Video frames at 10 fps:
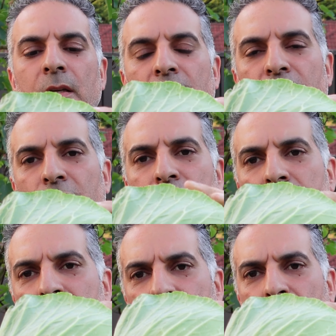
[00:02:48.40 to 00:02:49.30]

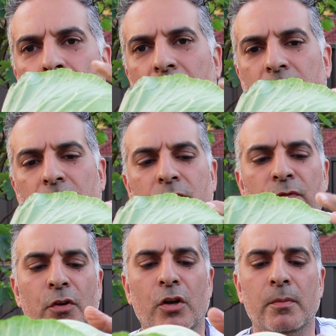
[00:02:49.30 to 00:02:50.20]
Feels quite
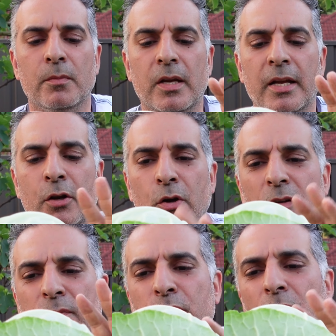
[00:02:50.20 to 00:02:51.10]
firm. It could
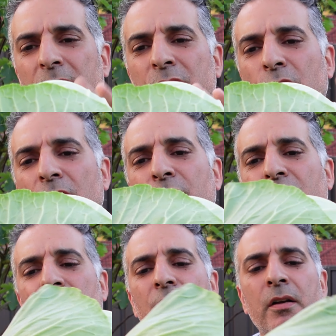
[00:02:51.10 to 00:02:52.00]
have probably grown for
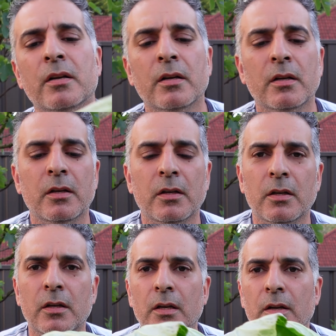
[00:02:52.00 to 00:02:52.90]
another
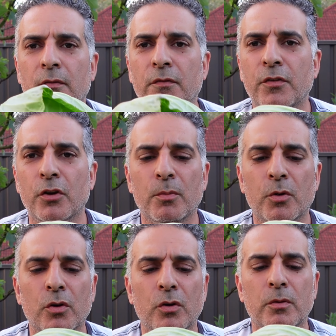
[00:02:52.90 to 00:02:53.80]
few
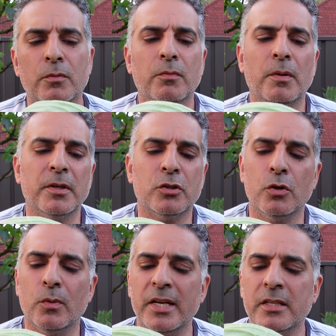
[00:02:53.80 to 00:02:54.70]
more, probably
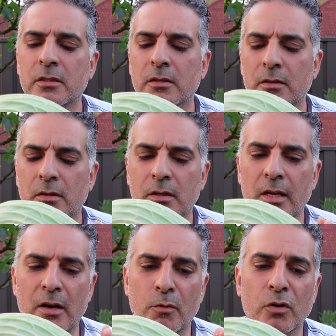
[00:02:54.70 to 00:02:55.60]
2 weeks,
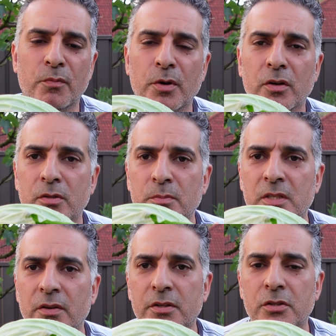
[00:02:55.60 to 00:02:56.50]
and I would have put on some
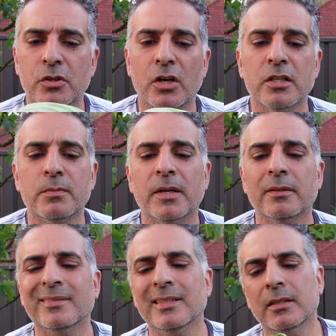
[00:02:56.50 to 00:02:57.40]
serious size, but
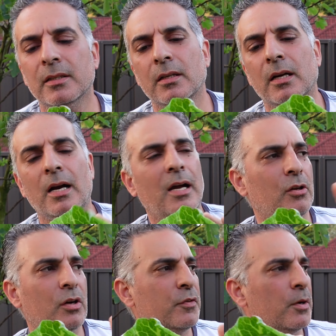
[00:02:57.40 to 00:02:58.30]

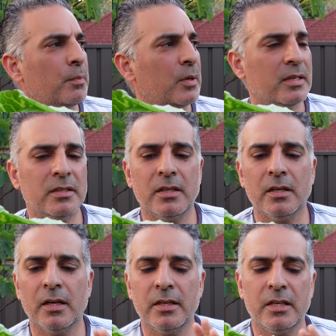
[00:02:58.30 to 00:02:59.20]
look, I've got plenty.
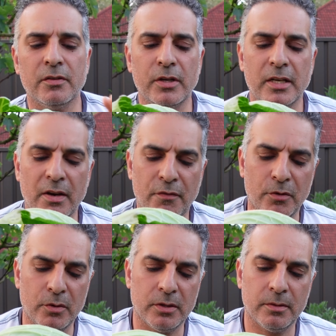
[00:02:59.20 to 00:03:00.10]
I need to really get
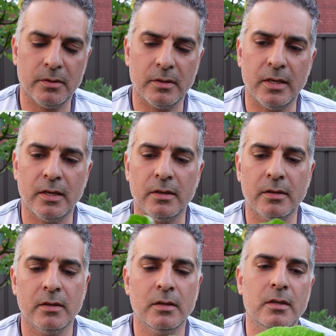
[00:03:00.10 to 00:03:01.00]
through it, and
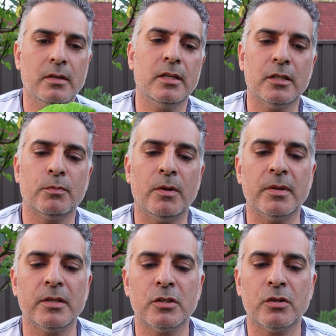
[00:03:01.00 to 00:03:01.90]
this is
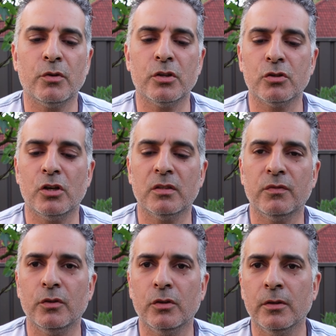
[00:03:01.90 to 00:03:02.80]
probably just the right size
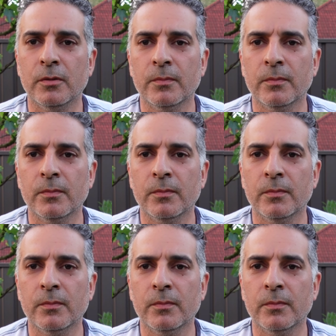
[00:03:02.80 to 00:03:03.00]
for